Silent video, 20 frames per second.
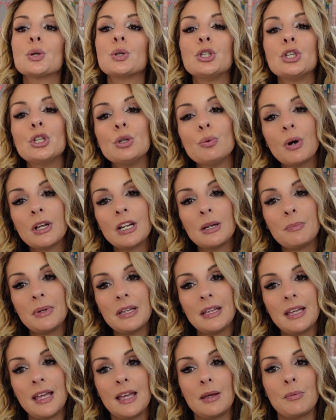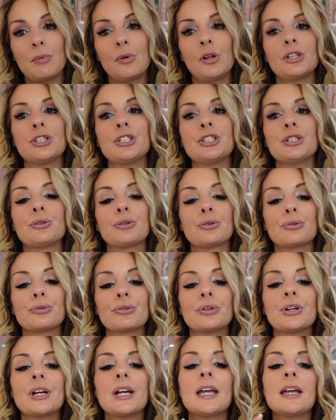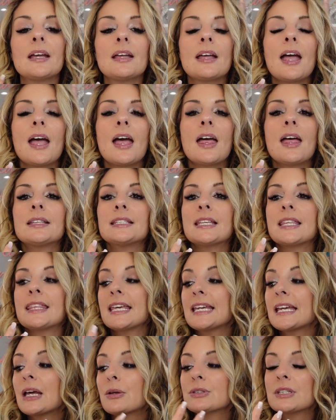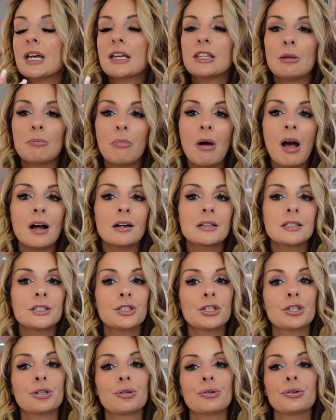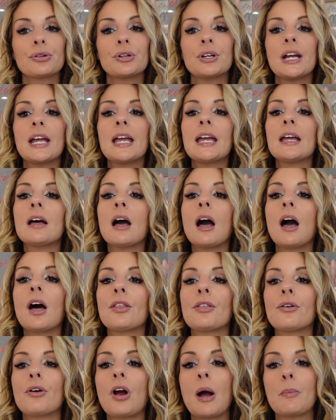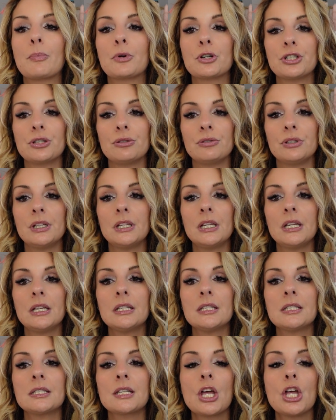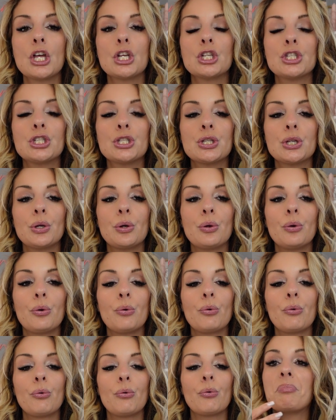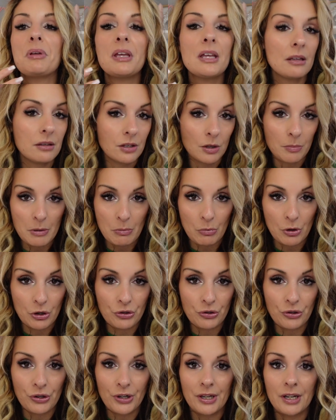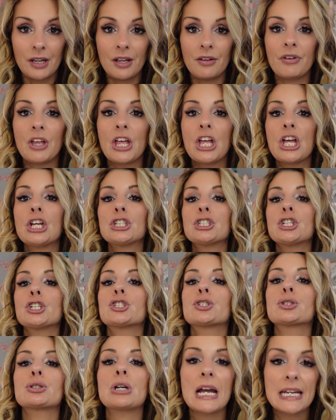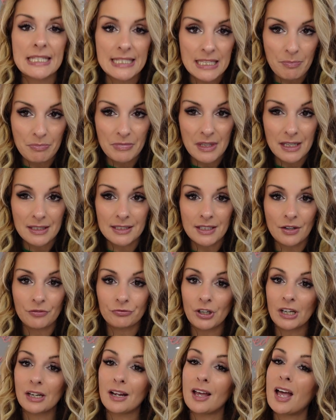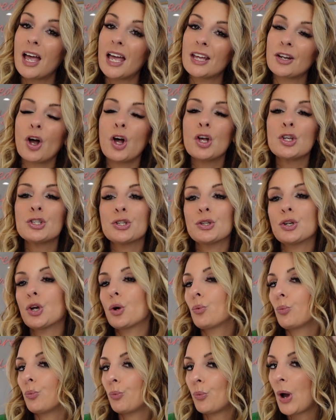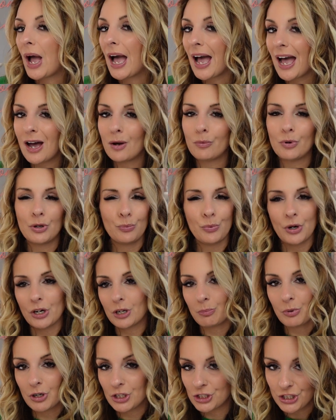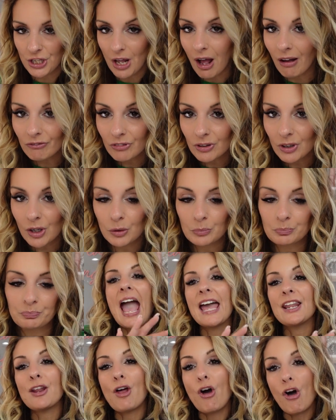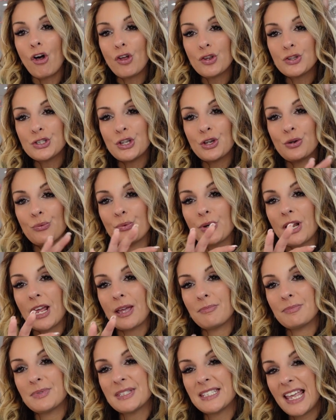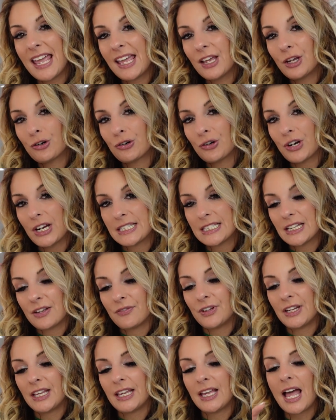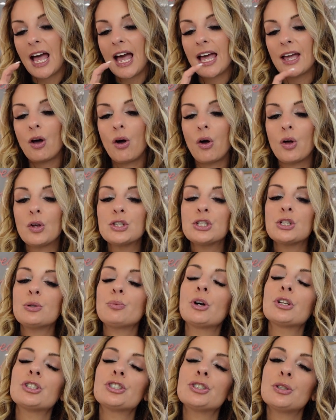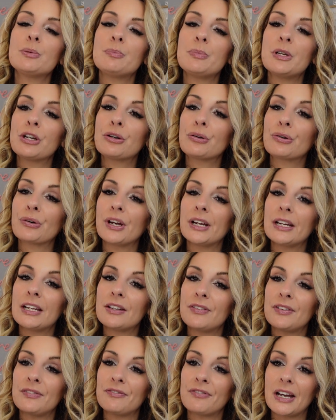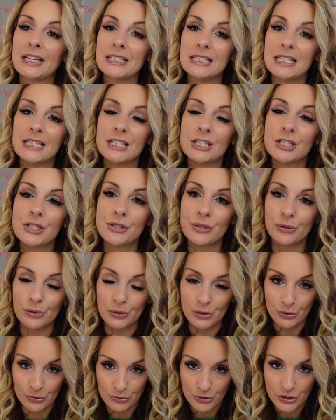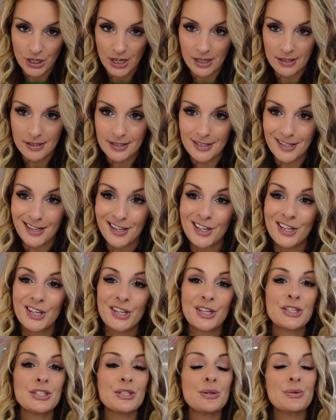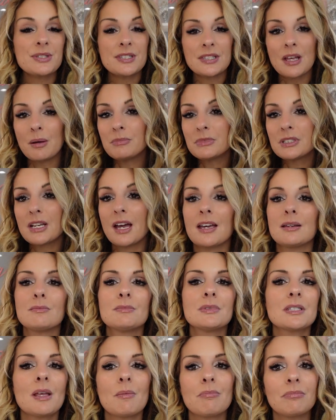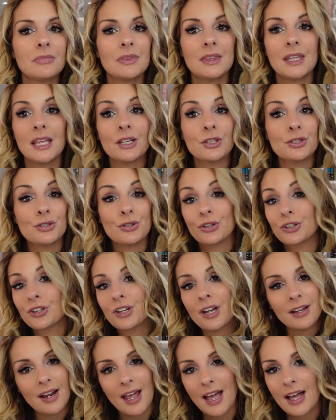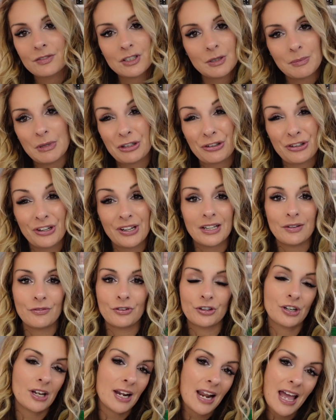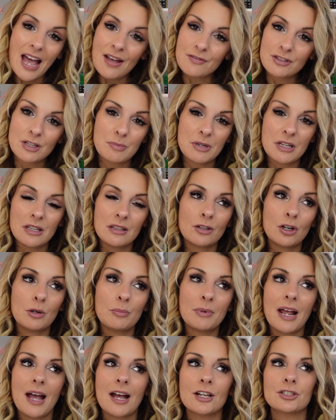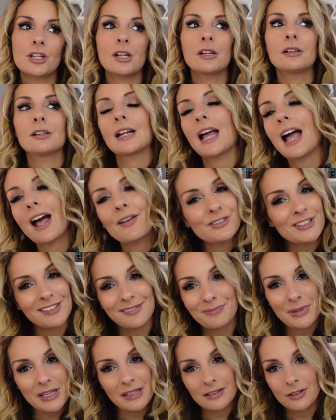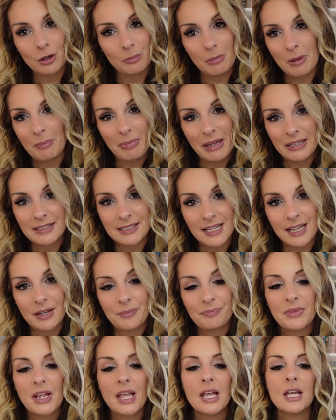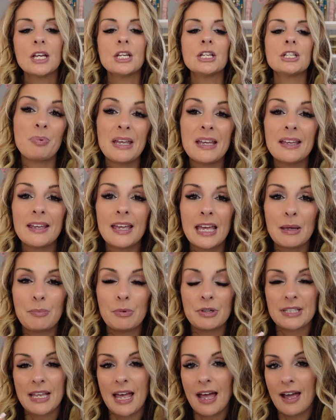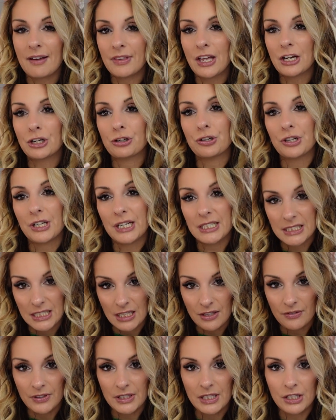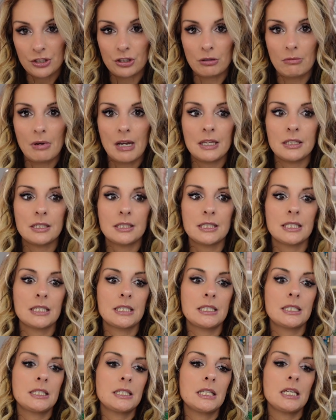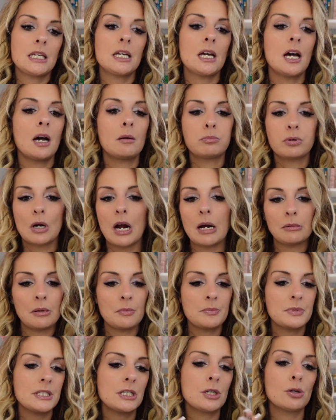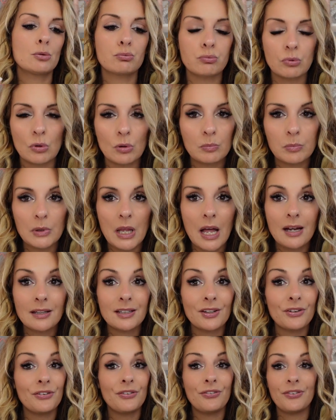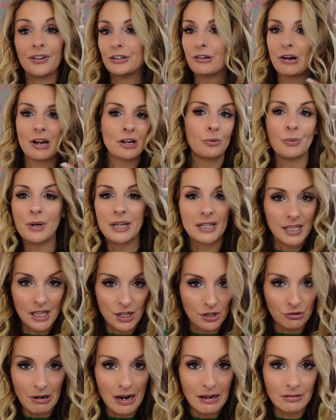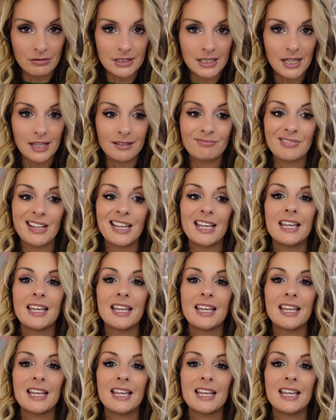you want to be able to to think outside the box, to create other opportunities, to be a little bit more creative, to try something different, and also know how and where to push the envelope. And also, when I'm saying creativity, I also want you to be creative in finding solutions. So sometimes some things you're gonna have to be creative, you're gonna have to be a little bit agile, you're gonna have to be a little bit bendy. Being able to have that creativity in your mind to see a problem, see a roadblock, and figure out a way to get around it,